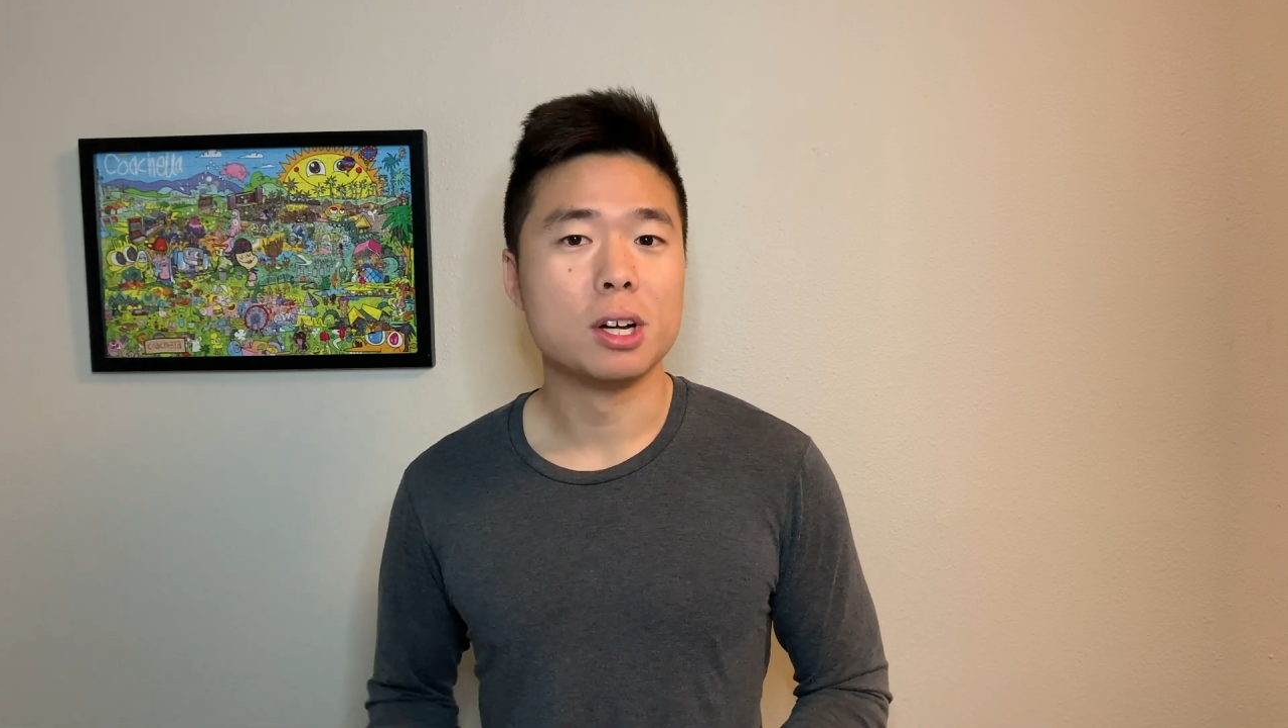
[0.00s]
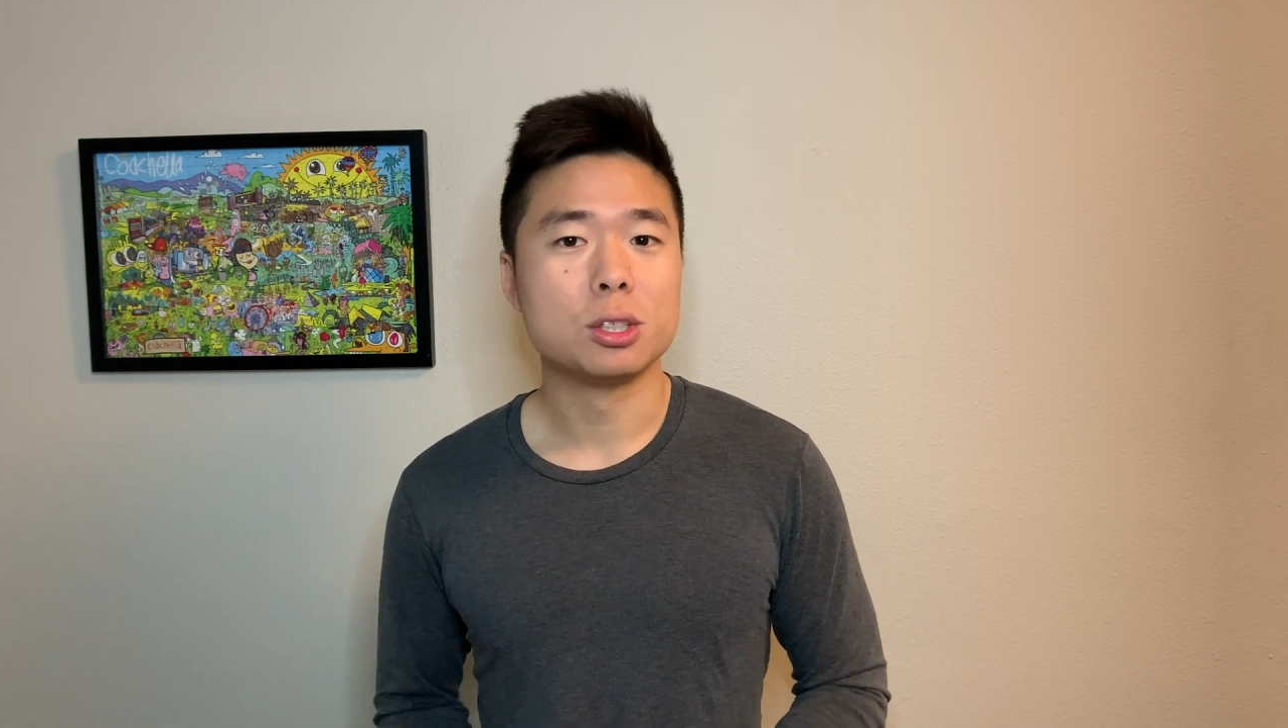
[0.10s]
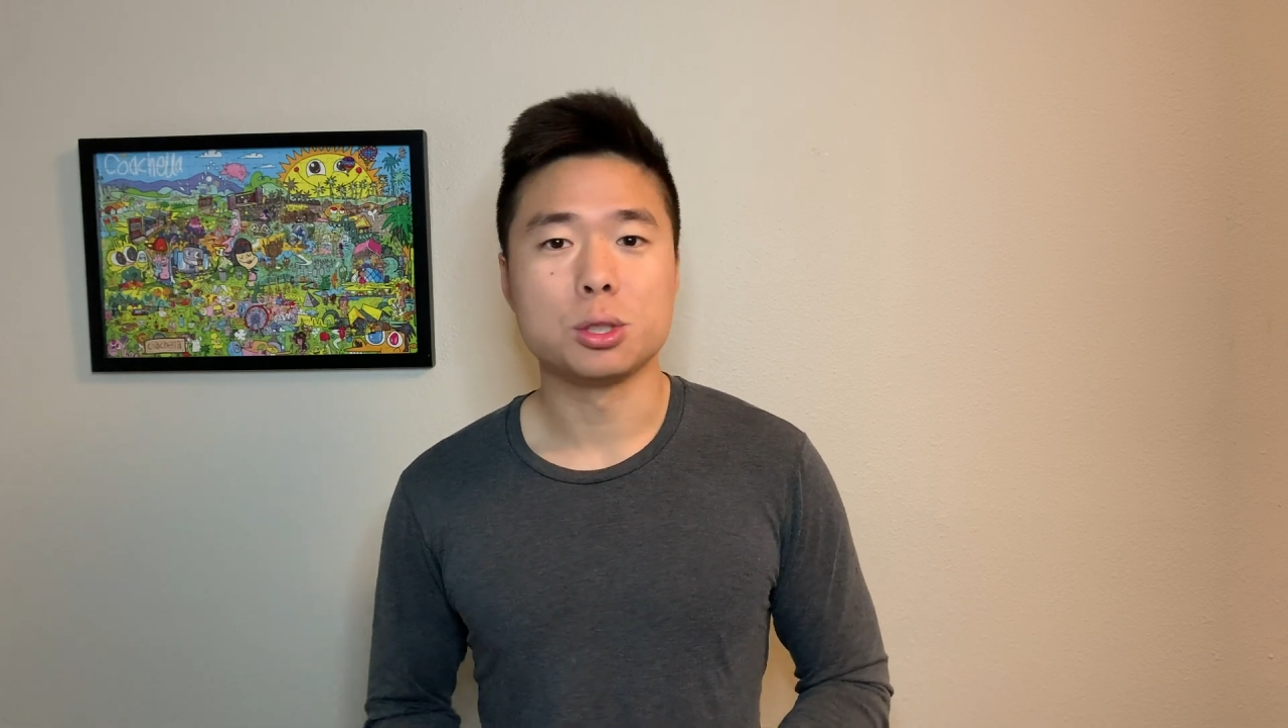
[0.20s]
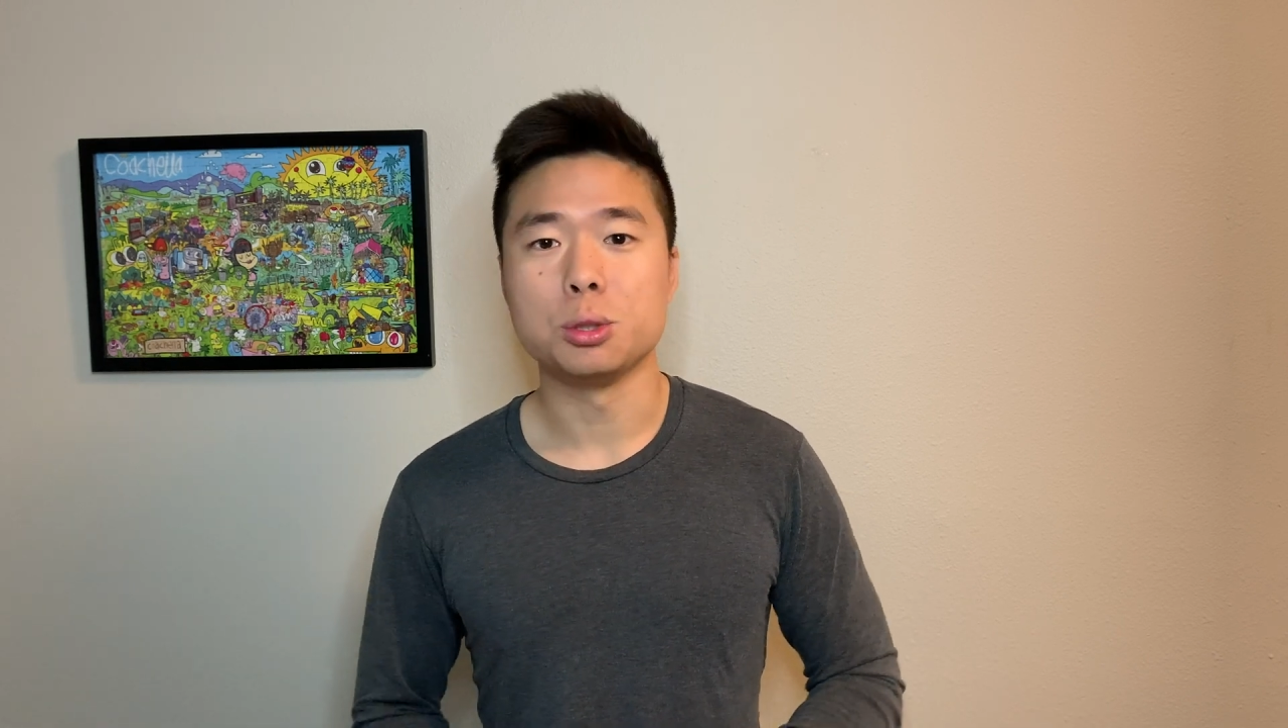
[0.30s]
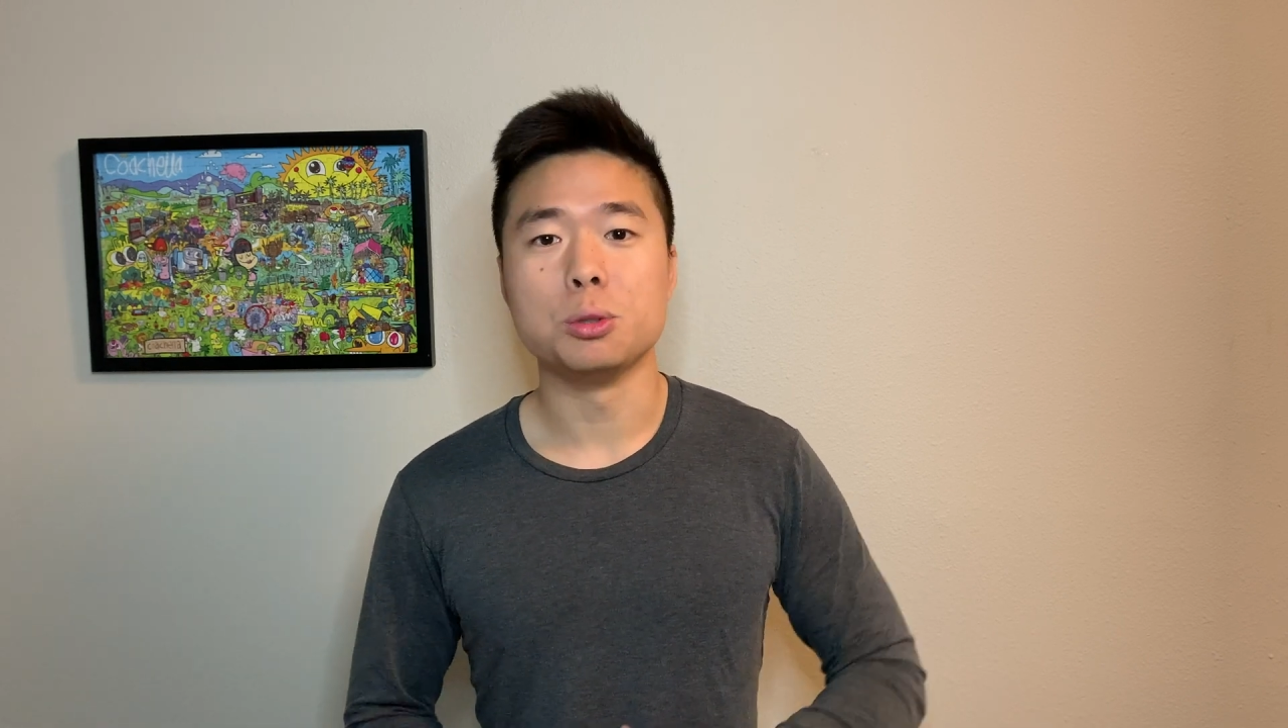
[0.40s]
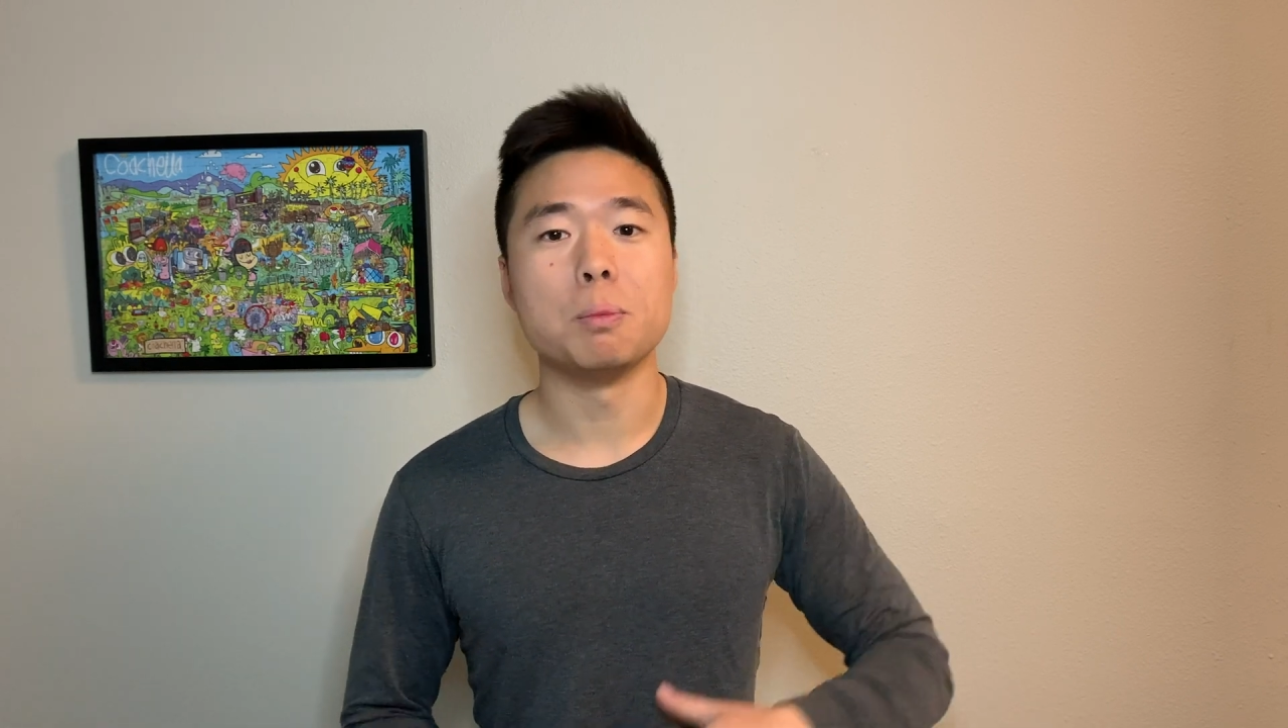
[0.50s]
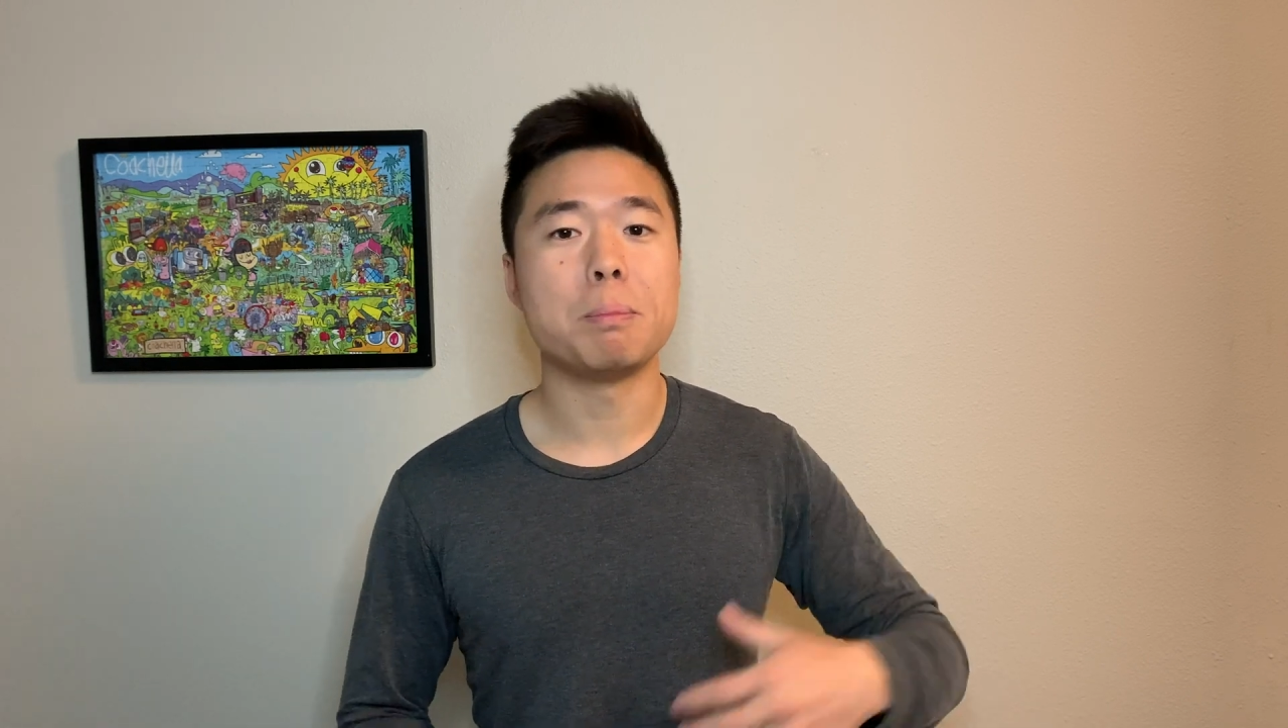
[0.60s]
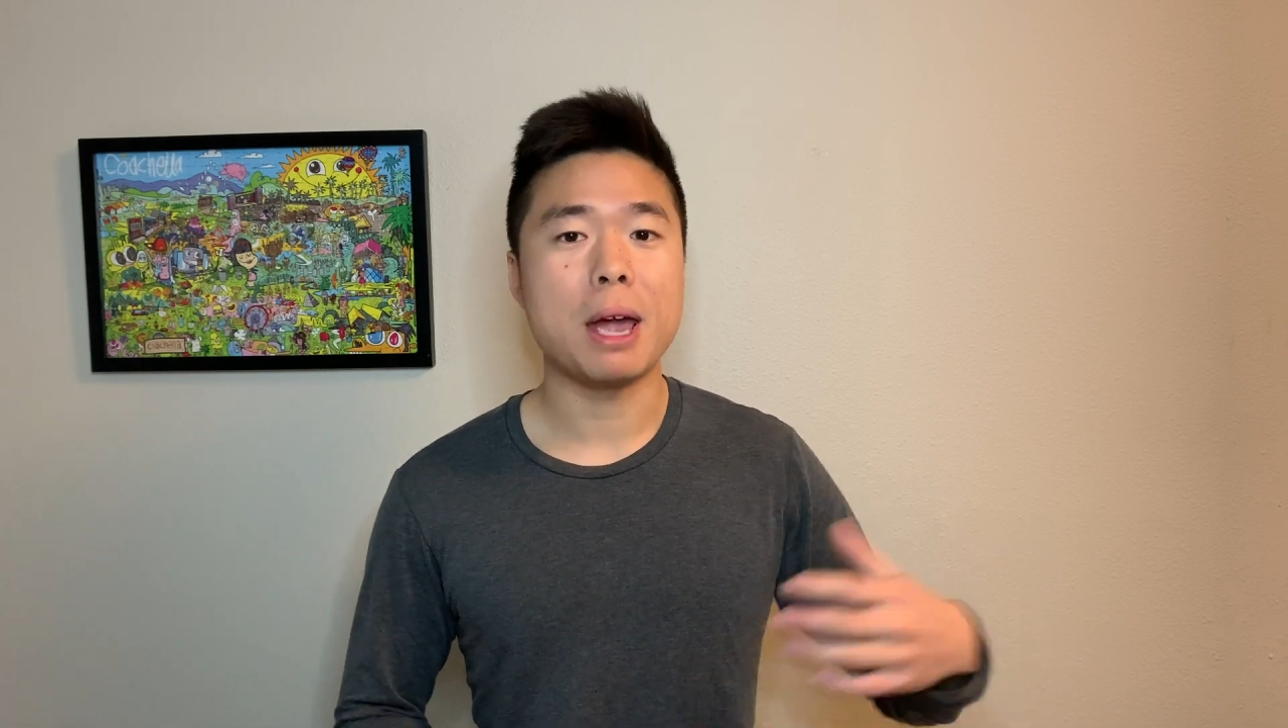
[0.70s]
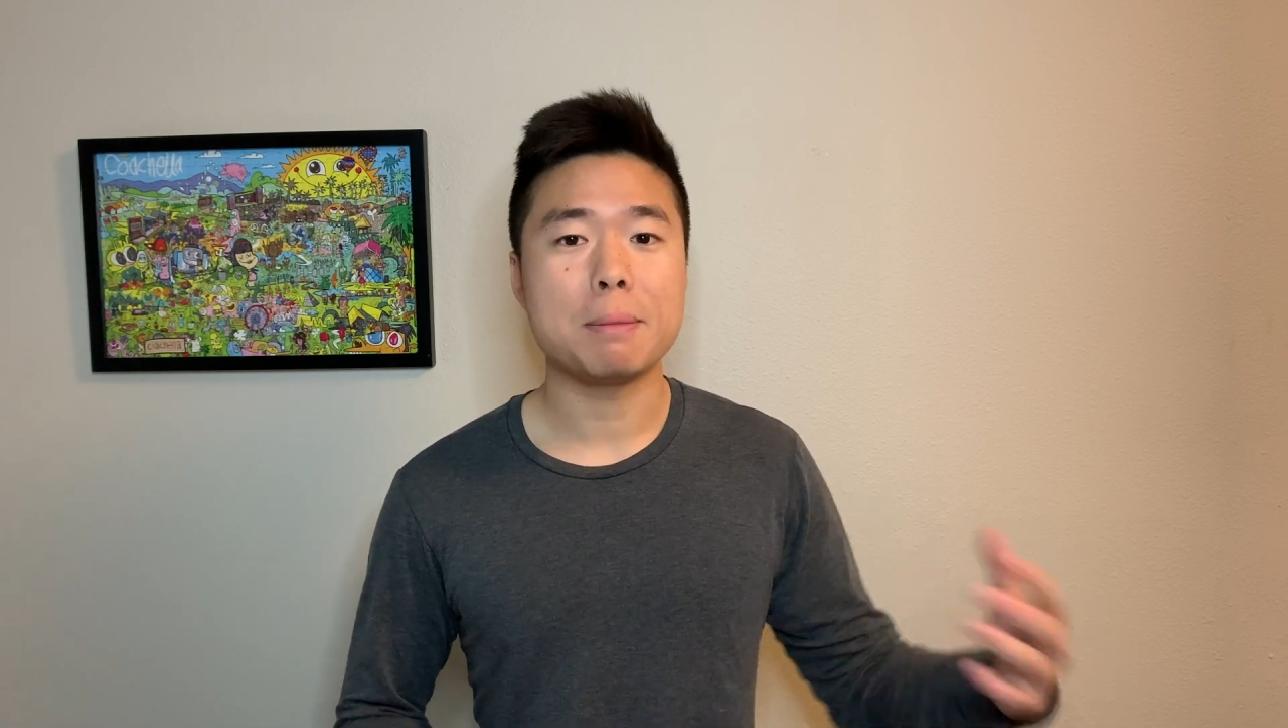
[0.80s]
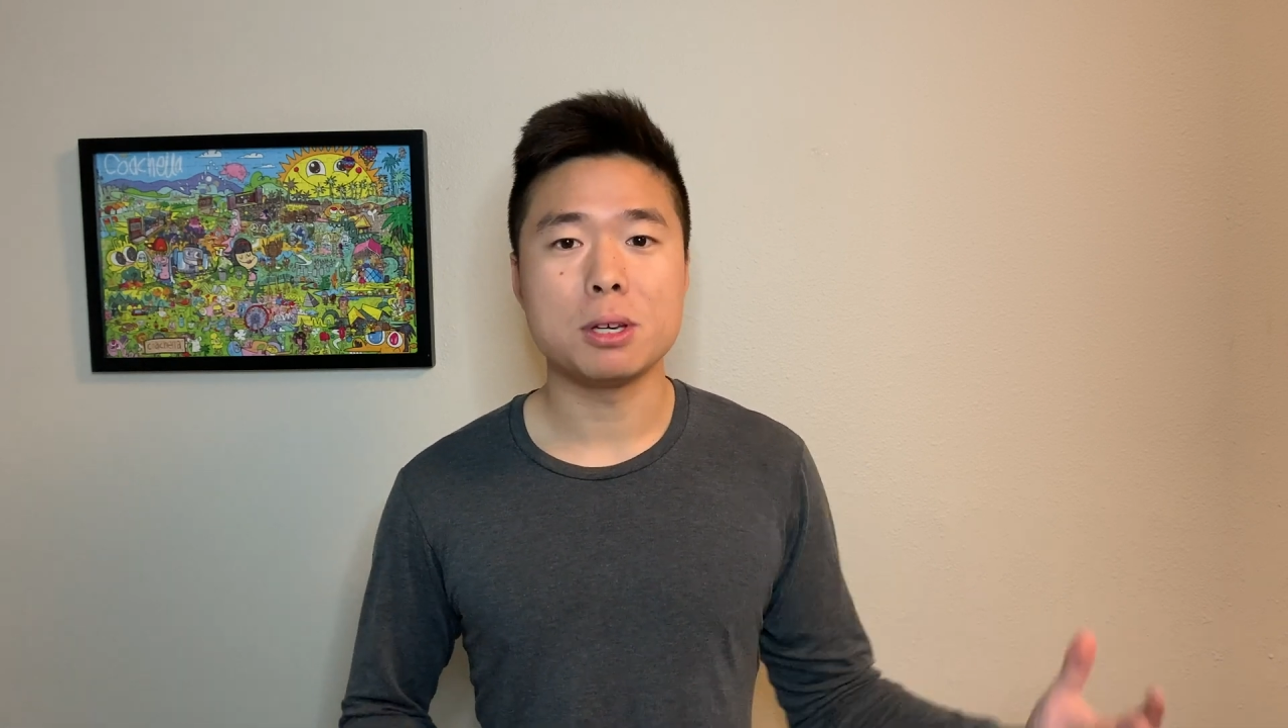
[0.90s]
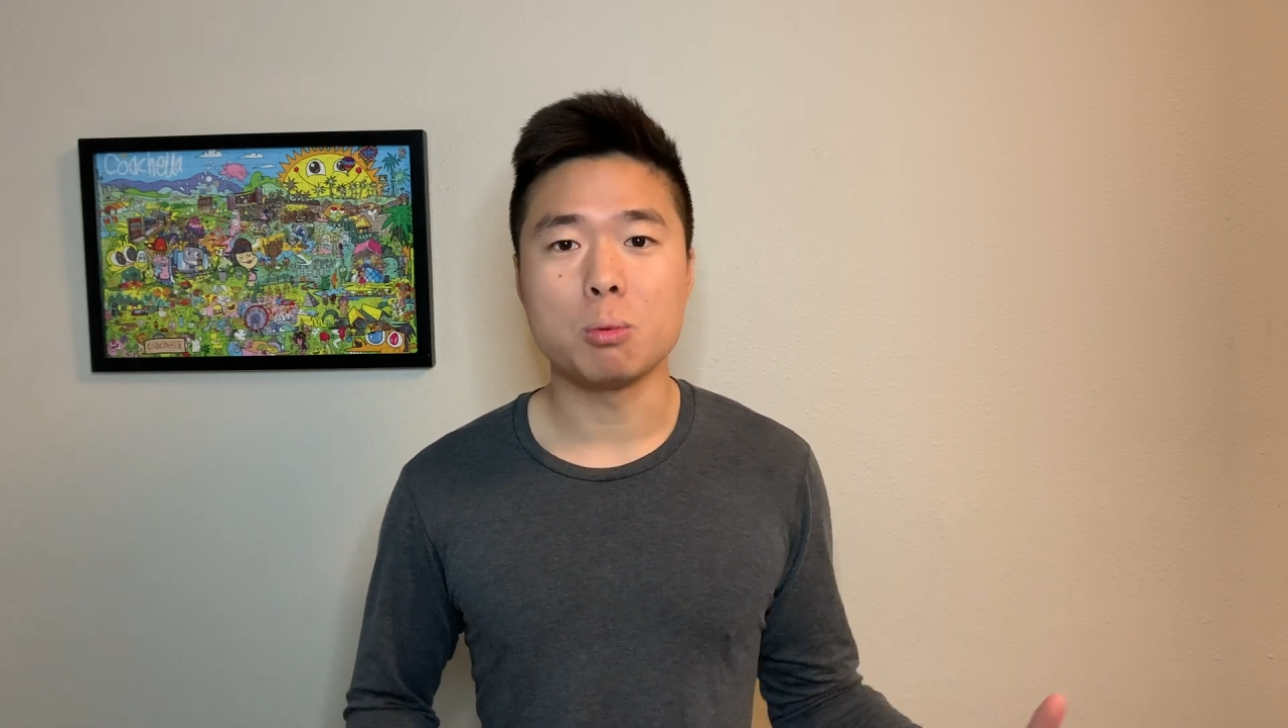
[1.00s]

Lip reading: to baby